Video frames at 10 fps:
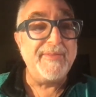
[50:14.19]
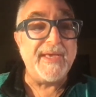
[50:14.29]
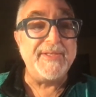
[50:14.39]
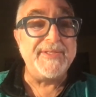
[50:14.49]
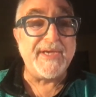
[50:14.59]

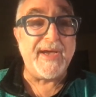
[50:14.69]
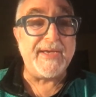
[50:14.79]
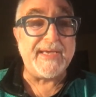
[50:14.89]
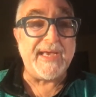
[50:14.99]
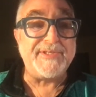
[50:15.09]
The
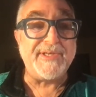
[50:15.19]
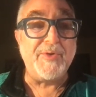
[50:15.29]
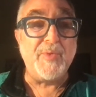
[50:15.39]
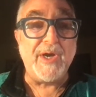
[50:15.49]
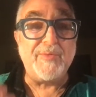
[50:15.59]
entire ghetto
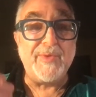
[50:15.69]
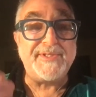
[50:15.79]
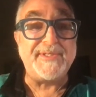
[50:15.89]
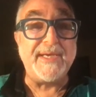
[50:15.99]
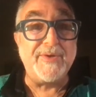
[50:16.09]
worked with
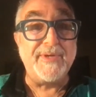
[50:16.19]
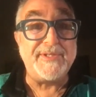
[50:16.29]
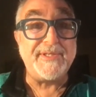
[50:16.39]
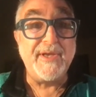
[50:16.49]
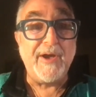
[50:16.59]

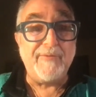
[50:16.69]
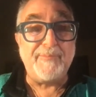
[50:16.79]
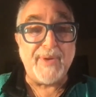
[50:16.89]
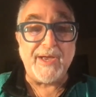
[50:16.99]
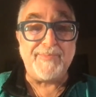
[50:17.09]
singleness of
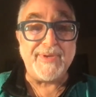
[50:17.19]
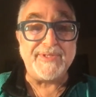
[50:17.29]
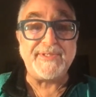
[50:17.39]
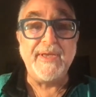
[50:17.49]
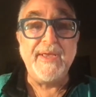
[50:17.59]
purpose